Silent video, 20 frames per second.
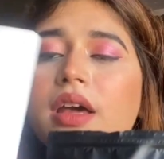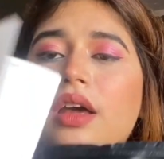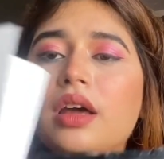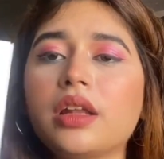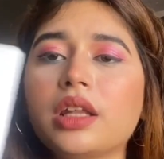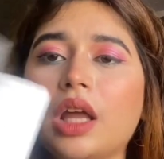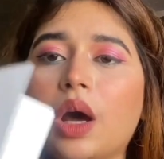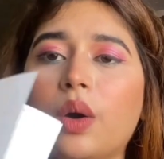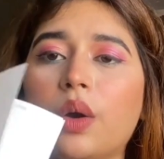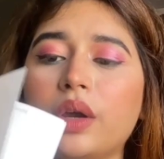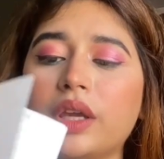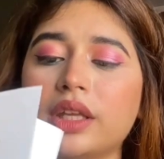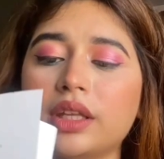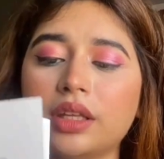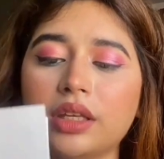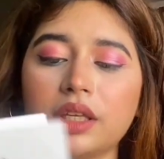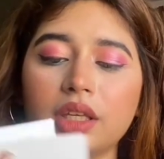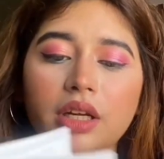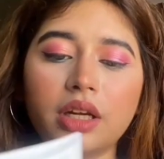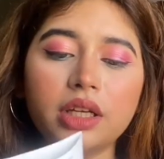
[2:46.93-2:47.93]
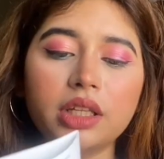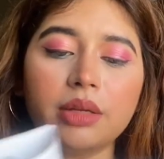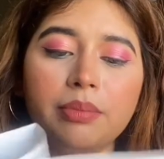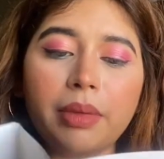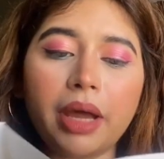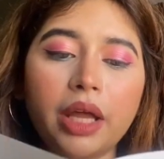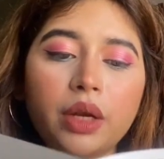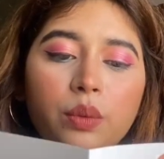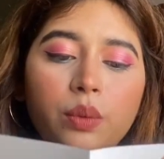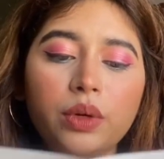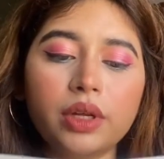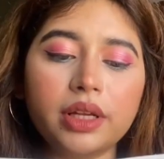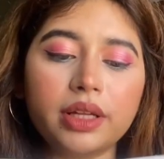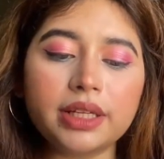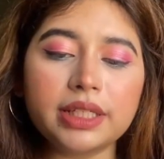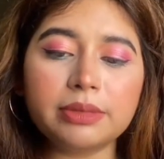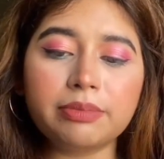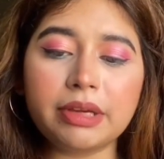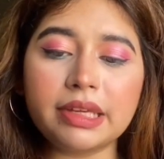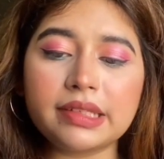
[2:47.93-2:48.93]
Now here the manual
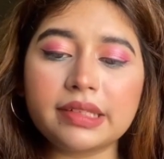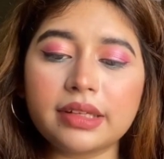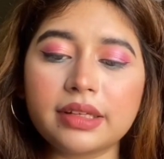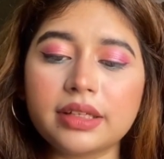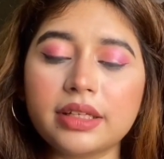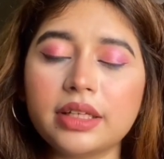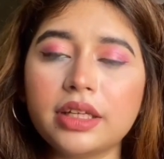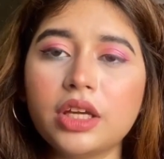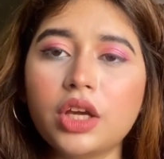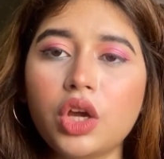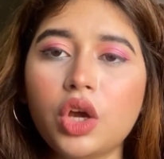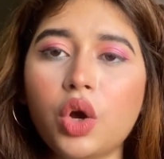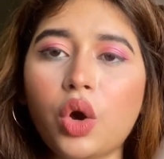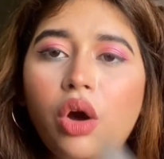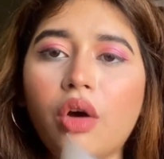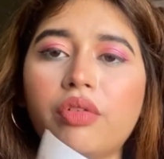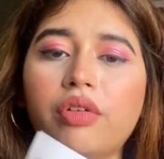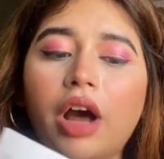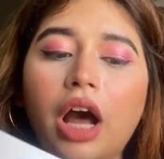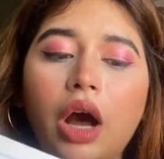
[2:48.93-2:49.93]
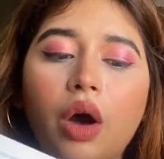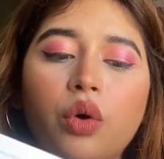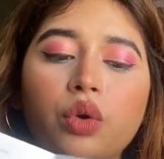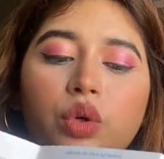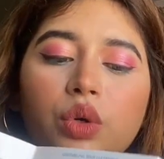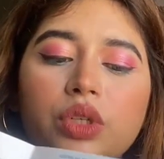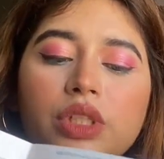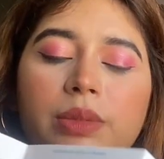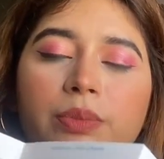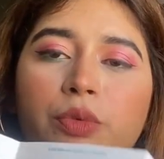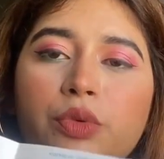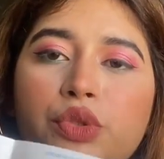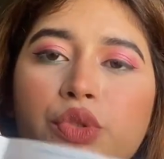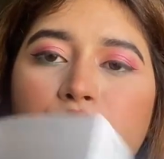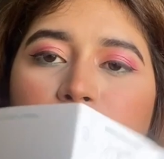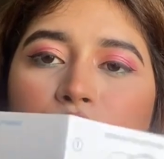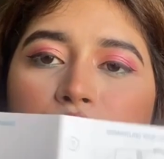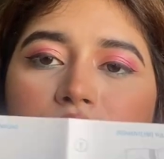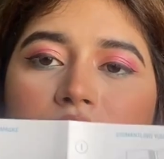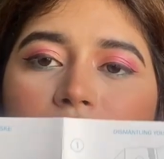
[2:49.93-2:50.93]
is basically of how you're supposed
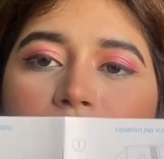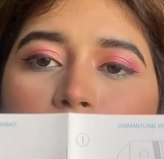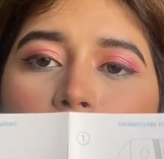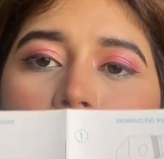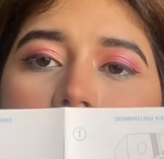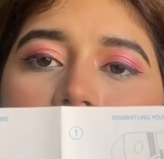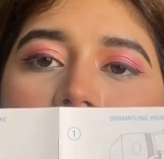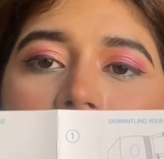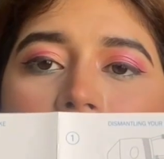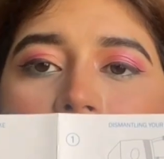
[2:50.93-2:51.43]
to use the valve, how